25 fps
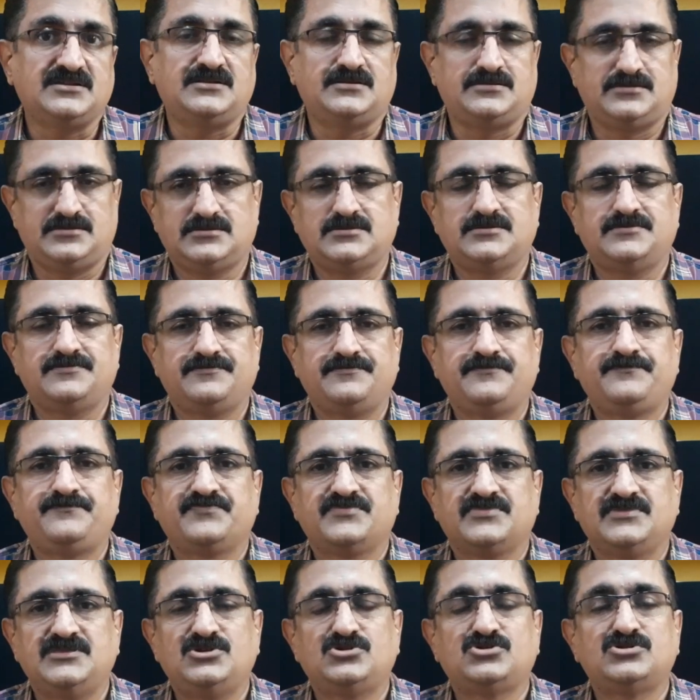else.
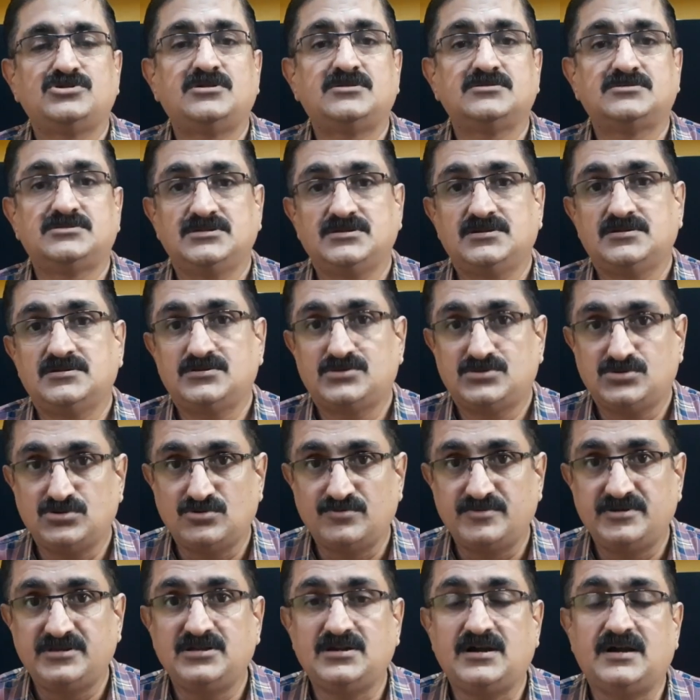They should have checked so
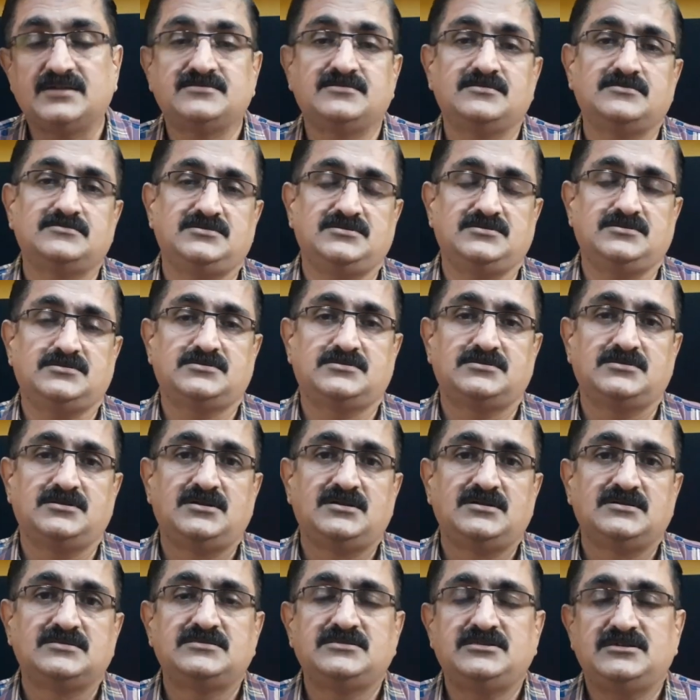many other things.
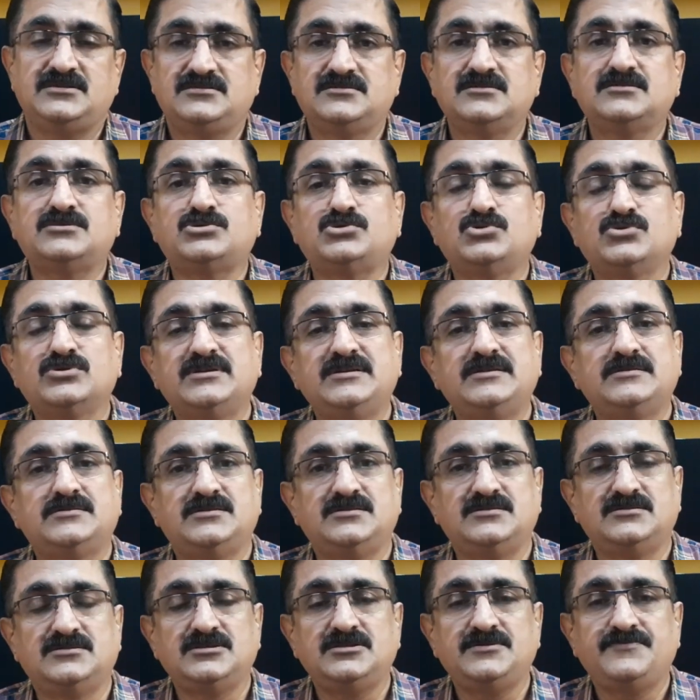They just took
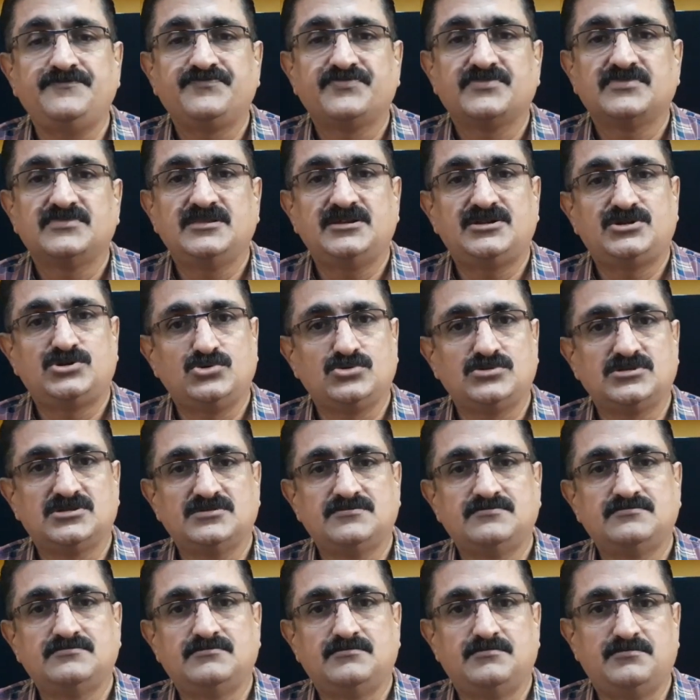ECG, they took
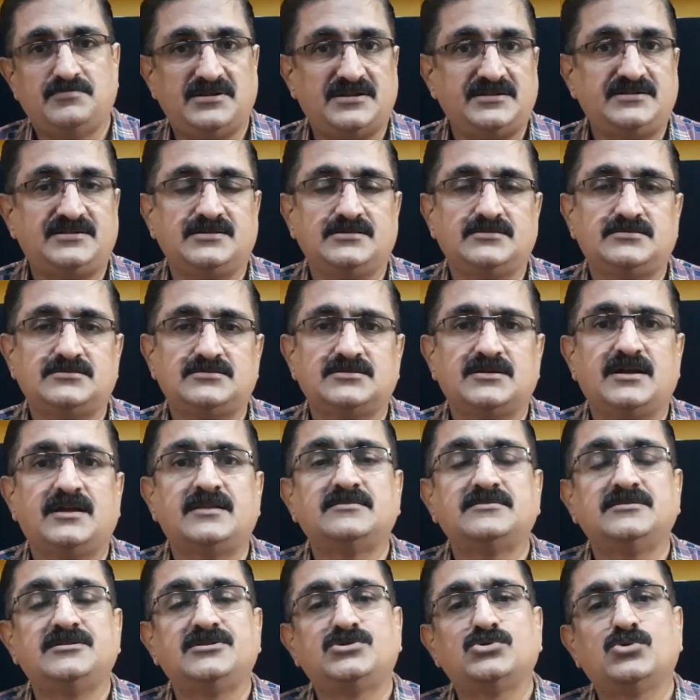some blood test,
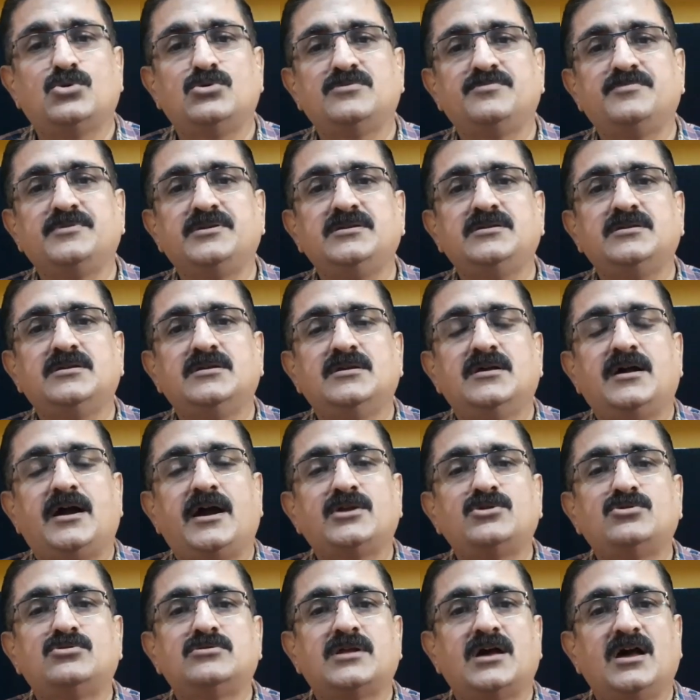and they told me I
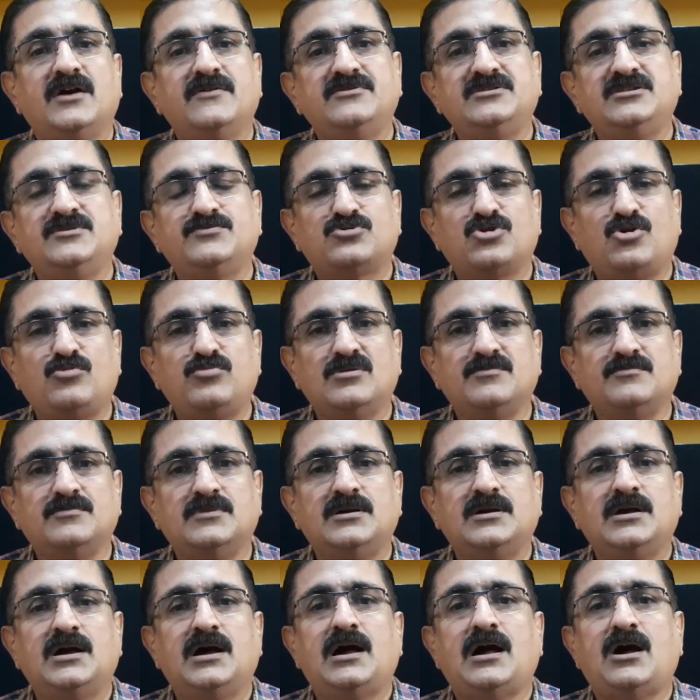don't have any problem.
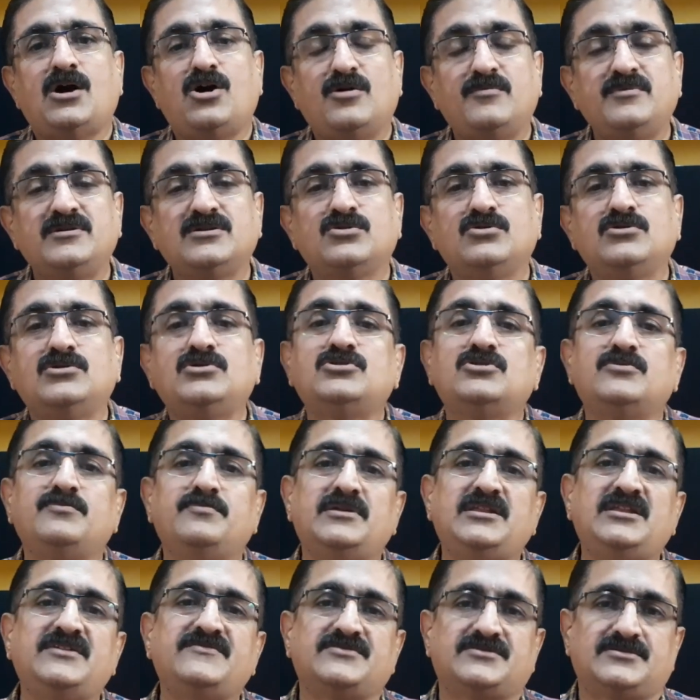How am I going to
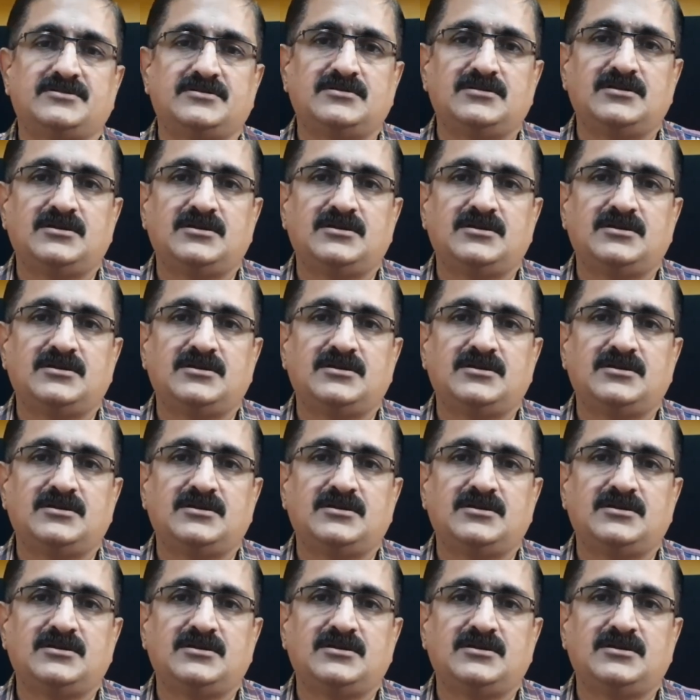believe it?